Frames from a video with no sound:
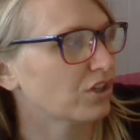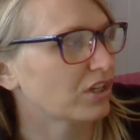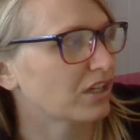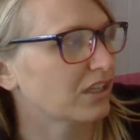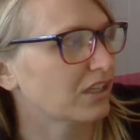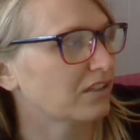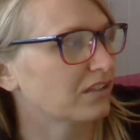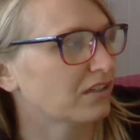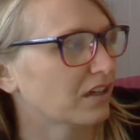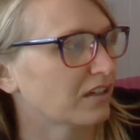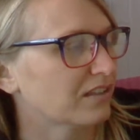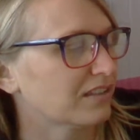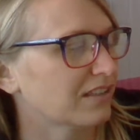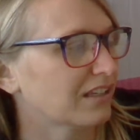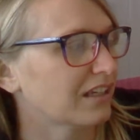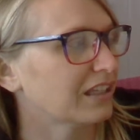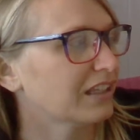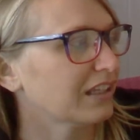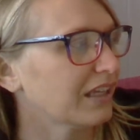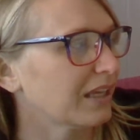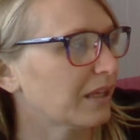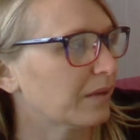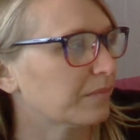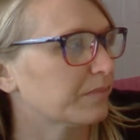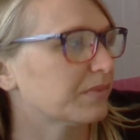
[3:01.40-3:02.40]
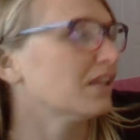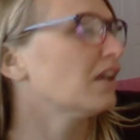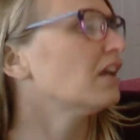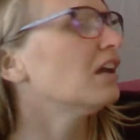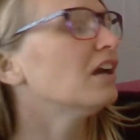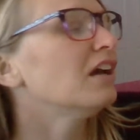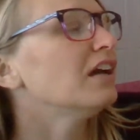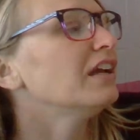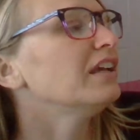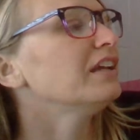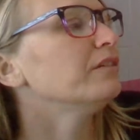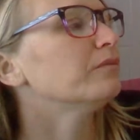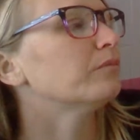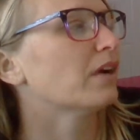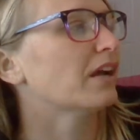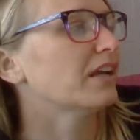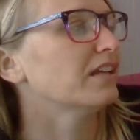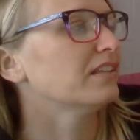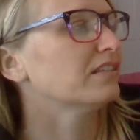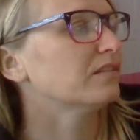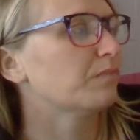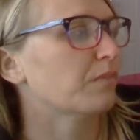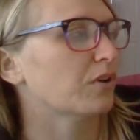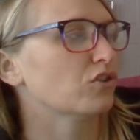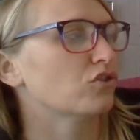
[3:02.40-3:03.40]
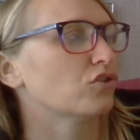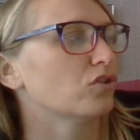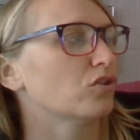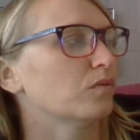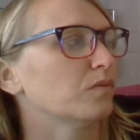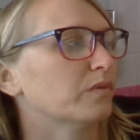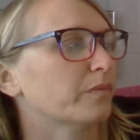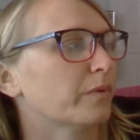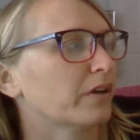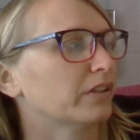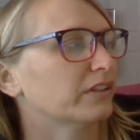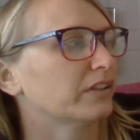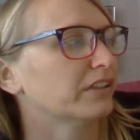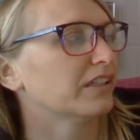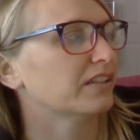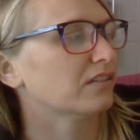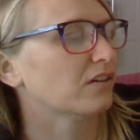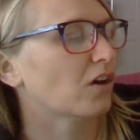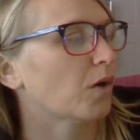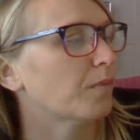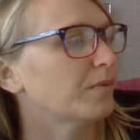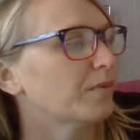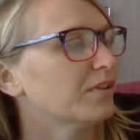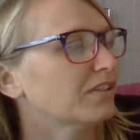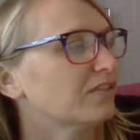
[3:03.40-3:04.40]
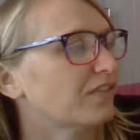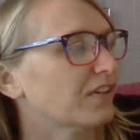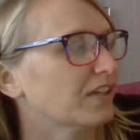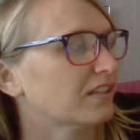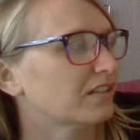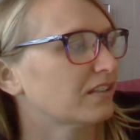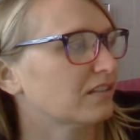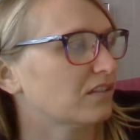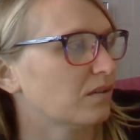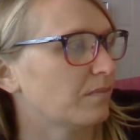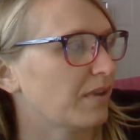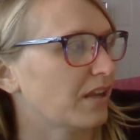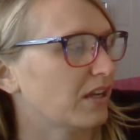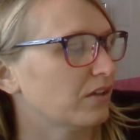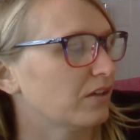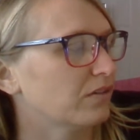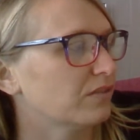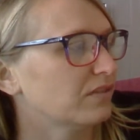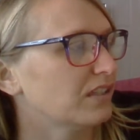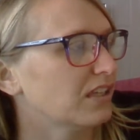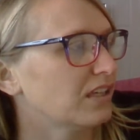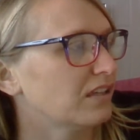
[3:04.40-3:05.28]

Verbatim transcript: chicken, ducks, and clams. Eat rice, mushrooms, walnuts, almonds, figs, tomatoes.